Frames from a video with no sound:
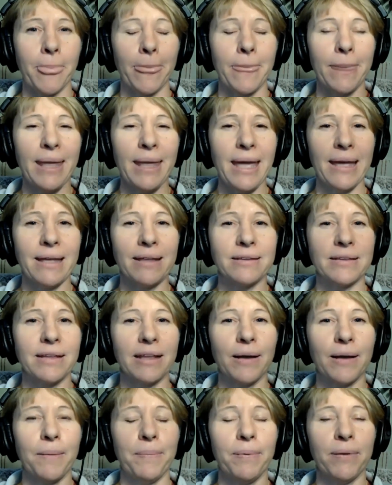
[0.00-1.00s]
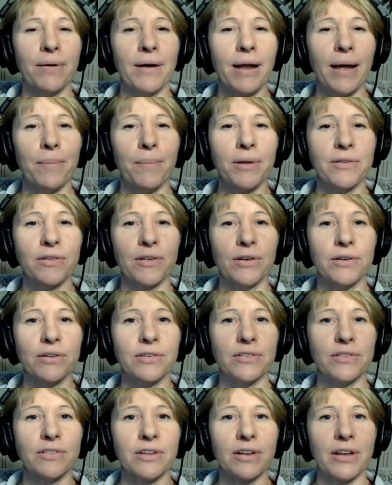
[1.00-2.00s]
yeah, it's like a parameter
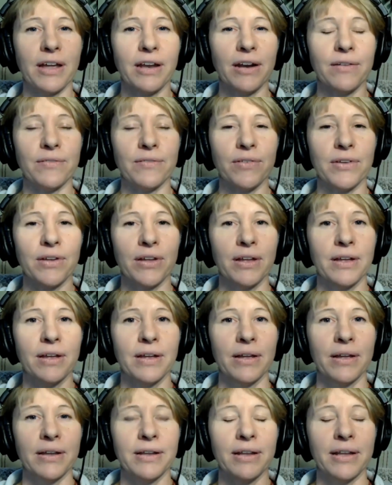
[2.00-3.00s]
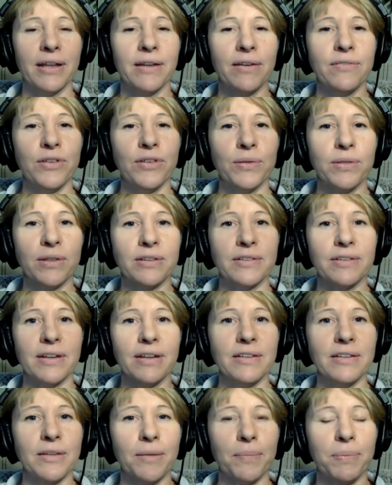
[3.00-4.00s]
just to kind of give you the
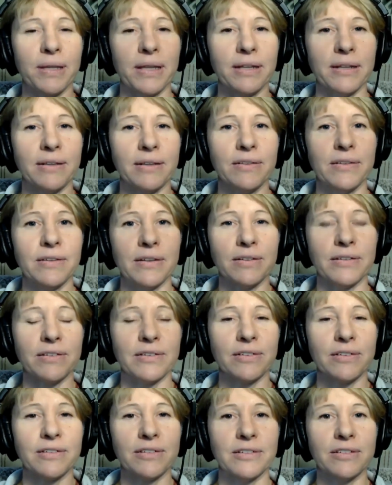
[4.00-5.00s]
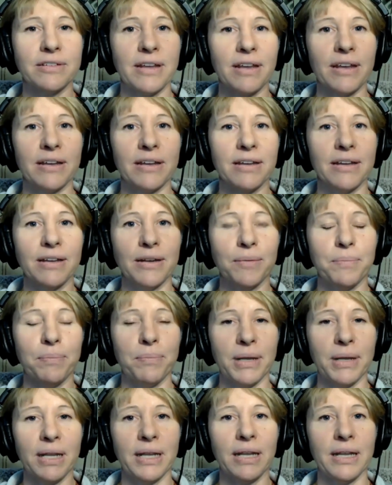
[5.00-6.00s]
discipline yes. to just sit
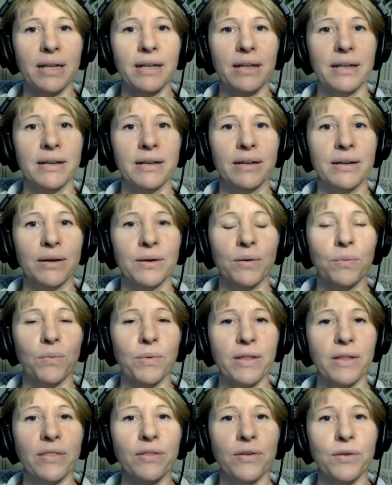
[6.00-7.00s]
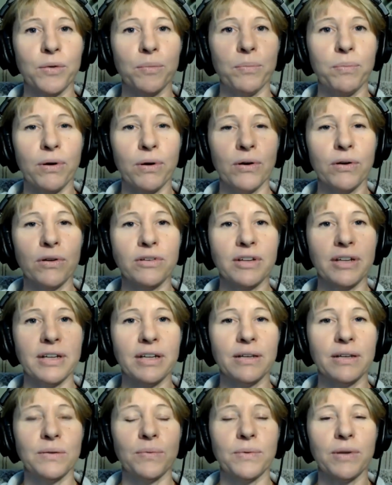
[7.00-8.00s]
and be with your
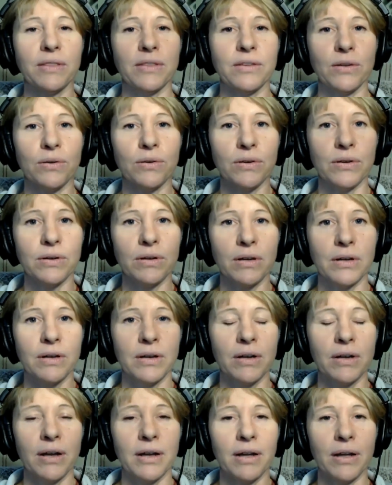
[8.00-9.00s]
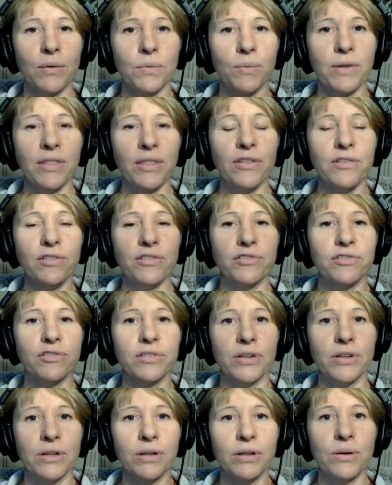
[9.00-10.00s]
body and with your and with the
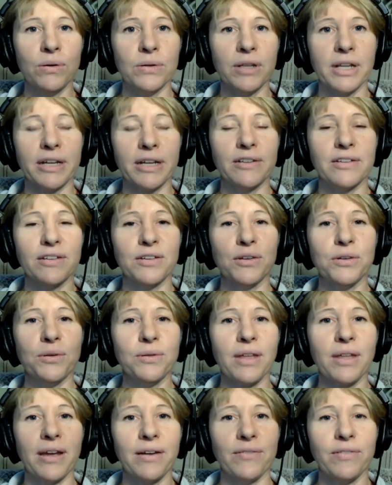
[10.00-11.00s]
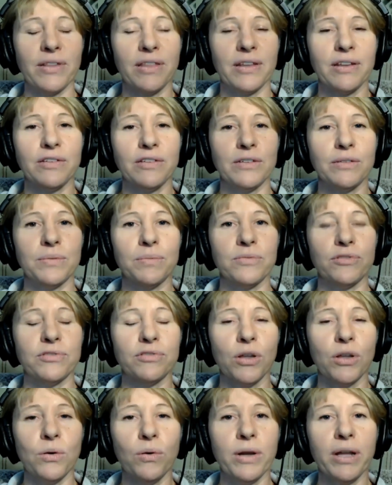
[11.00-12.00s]
flow like to know that everything's
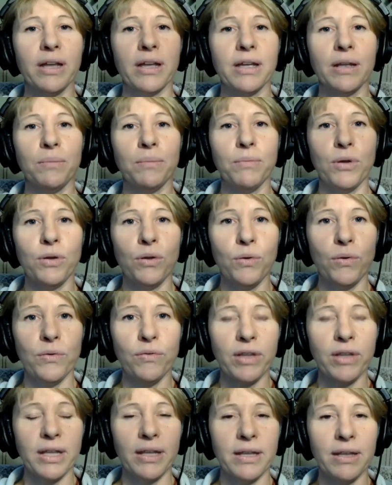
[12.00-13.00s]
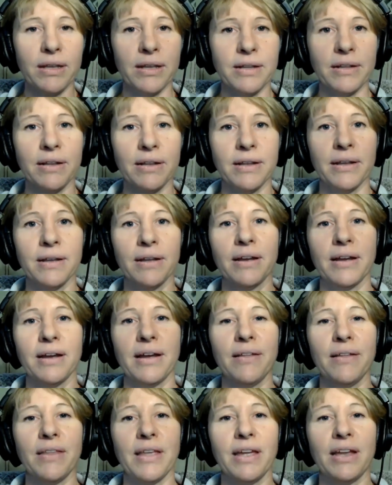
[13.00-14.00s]
flowing and moving and
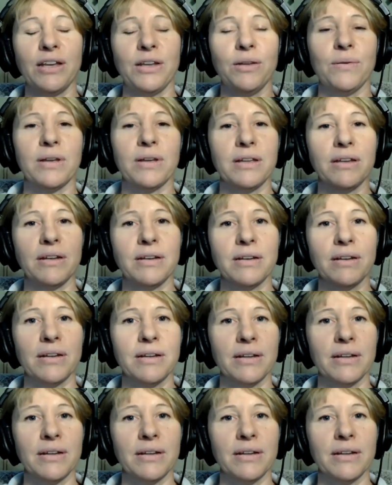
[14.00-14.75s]
and then you can